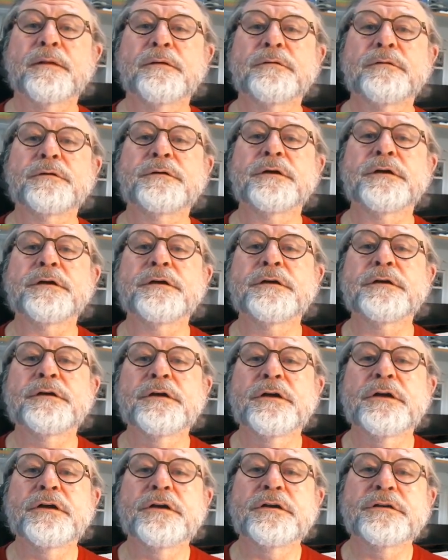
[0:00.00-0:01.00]
Okay,
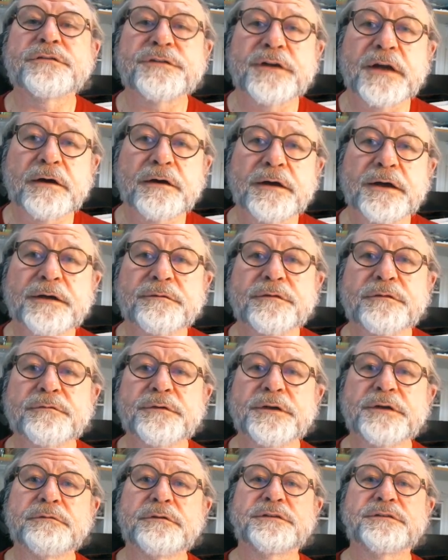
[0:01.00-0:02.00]
so now I have
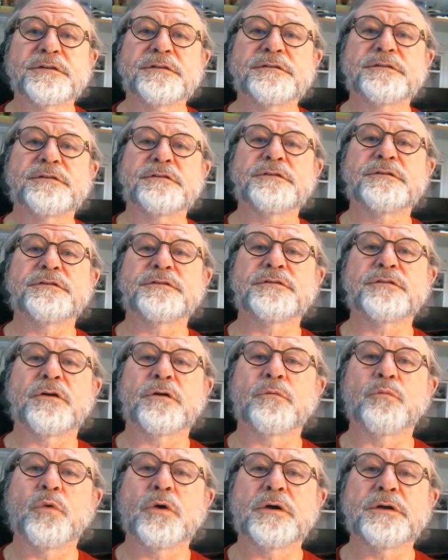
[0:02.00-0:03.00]
3 resistors.
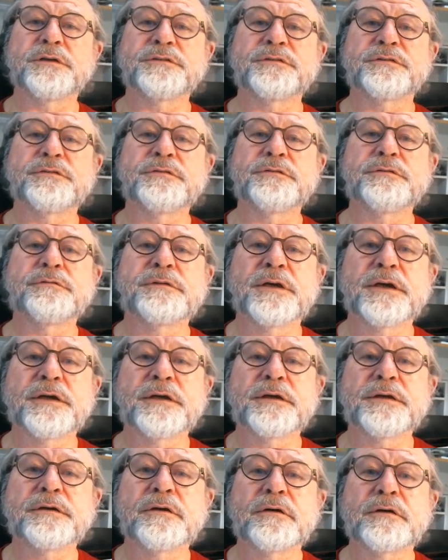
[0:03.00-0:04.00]
R1 is
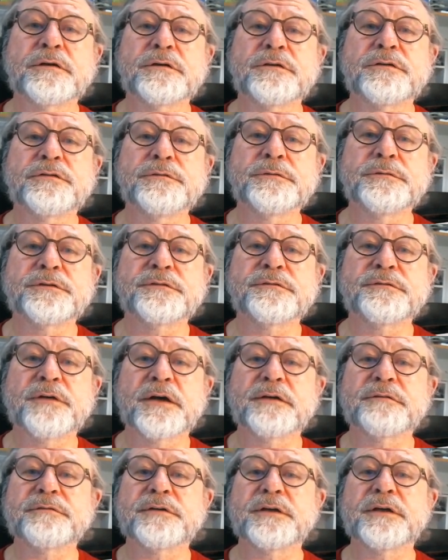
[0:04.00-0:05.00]
2k, R2 is
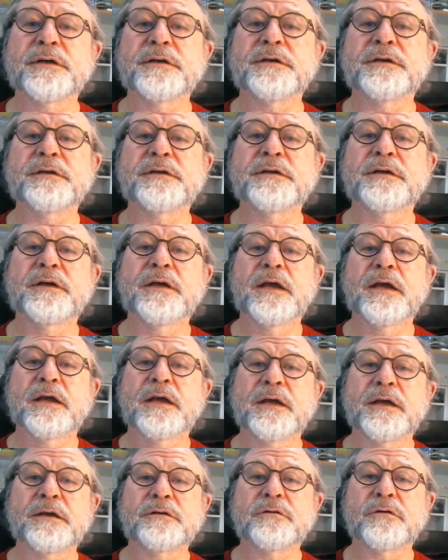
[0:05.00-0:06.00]
5k,
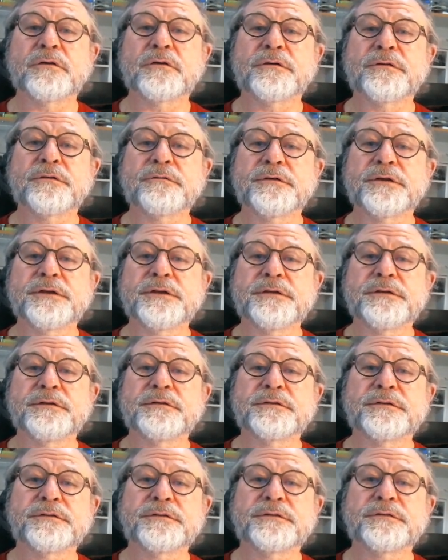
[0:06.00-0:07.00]
and R3
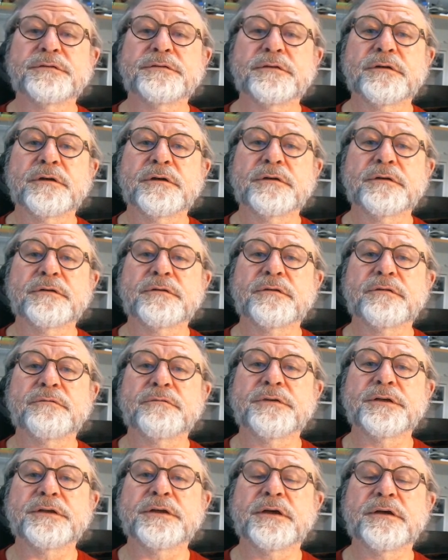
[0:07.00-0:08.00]
is
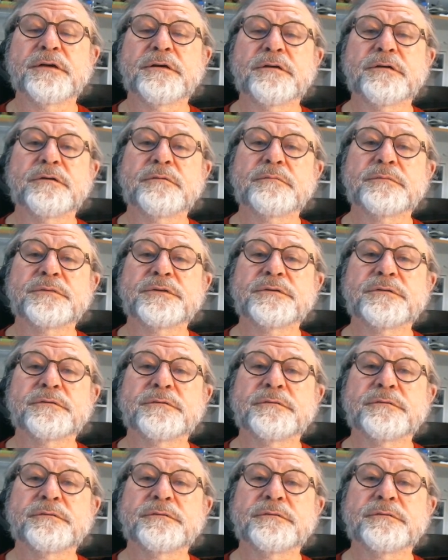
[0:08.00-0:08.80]
3k ohms.